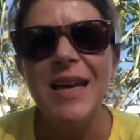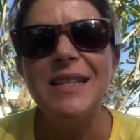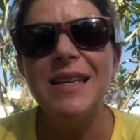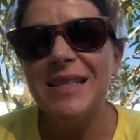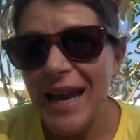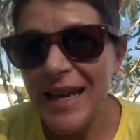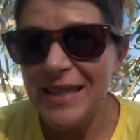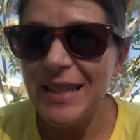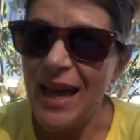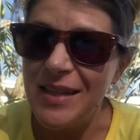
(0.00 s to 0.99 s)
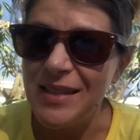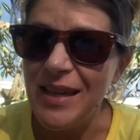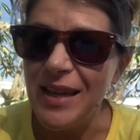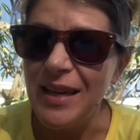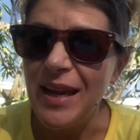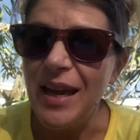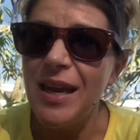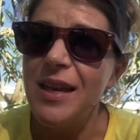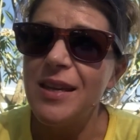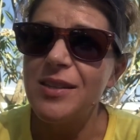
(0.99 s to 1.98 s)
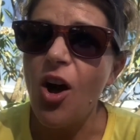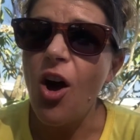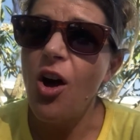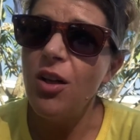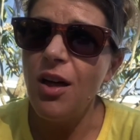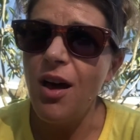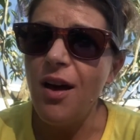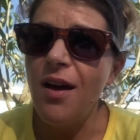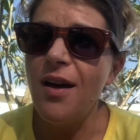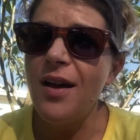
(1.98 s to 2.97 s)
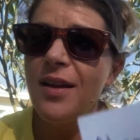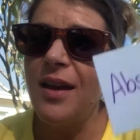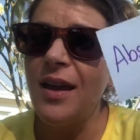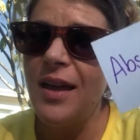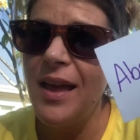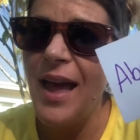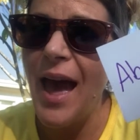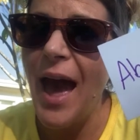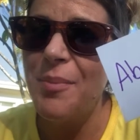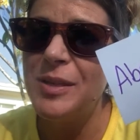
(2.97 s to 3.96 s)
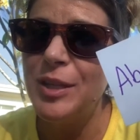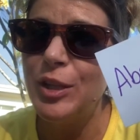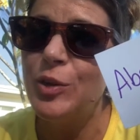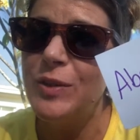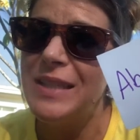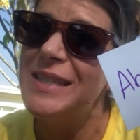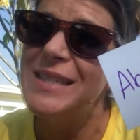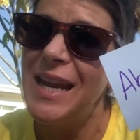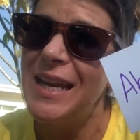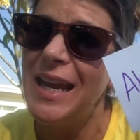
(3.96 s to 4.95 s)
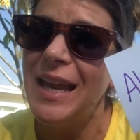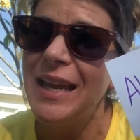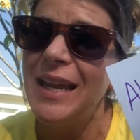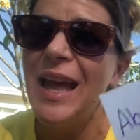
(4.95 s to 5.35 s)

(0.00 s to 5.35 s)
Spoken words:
Today's lesson is all on absolute dating.